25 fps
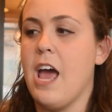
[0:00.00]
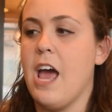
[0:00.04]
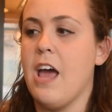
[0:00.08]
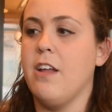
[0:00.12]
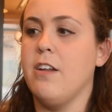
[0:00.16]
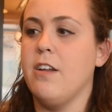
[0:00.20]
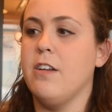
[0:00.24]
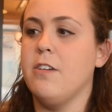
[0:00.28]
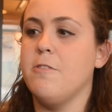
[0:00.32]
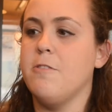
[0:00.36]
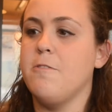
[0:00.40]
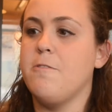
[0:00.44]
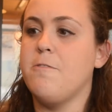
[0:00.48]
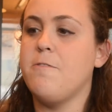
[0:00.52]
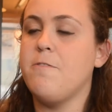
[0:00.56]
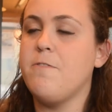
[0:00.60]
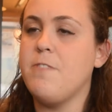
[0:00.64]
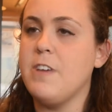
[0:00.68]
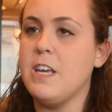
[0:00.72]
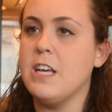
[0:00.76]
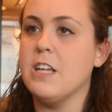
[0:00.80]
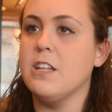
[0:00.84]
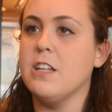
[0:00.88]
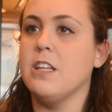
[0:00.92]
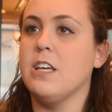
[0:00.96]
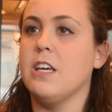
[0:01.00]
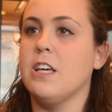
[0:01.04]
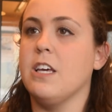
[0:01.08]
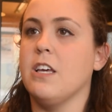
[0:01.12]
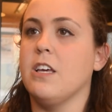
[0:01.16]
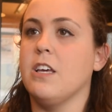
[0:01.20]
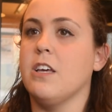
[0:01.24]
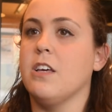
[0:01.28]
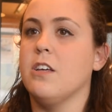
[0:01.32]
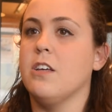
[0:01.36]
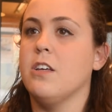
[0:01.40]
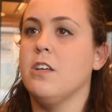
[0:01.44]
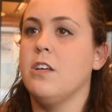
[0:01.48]
and
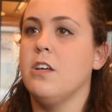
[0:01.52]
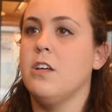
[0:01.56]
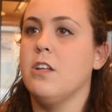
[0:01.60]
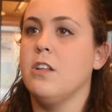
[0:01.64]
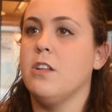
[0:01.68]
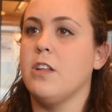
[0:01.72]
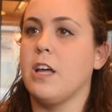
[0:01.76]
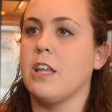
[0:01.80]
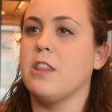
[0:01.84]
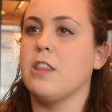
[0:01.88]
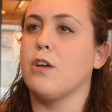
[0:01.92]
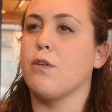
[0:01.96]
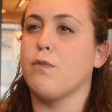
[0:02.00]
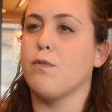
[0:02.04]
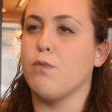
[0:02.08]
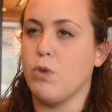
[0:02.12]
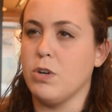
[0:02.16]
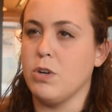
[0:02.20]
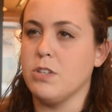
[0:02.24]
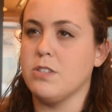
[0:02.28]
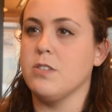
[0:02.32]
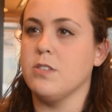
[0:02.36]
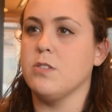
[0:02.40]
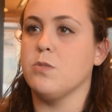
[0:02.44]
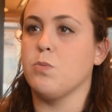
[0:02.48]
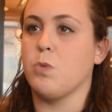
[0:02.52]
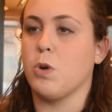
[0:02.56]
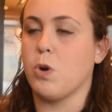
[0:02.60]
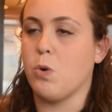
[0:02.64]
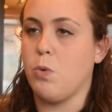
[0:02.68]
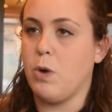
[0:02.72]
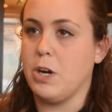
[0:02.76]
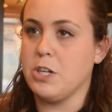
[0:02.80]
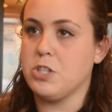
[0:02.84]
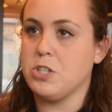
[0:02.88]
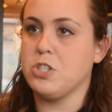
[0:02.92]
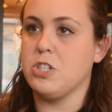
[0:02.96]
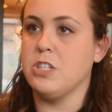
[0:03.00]
feeling like their voices were
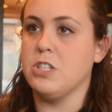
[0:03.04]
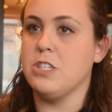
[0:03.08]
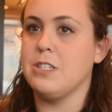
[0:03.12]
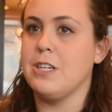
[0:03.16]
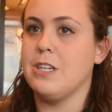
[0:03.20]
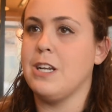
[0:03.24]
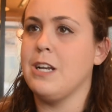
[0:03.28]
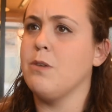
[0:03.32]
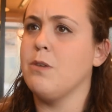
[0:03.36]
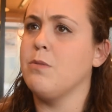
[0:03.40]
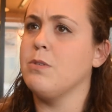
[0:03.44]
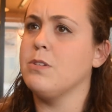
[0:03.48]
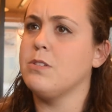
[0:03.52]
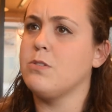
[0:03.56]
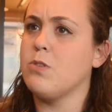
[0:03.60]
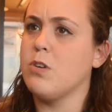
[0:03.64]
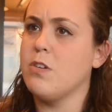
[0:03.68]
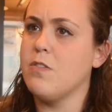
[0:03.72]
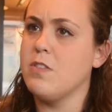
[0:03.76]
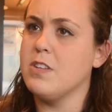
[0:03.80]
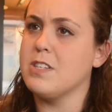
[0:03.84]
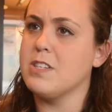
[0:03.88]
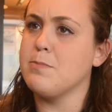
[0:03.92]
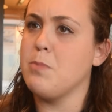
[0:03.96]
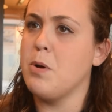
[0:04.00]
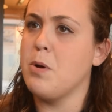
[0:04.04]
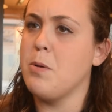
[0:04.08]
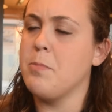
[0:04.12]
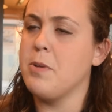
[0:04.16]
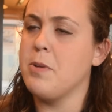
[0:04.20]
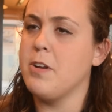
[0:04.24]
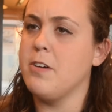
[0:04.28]
questioned. And it was sort of this moment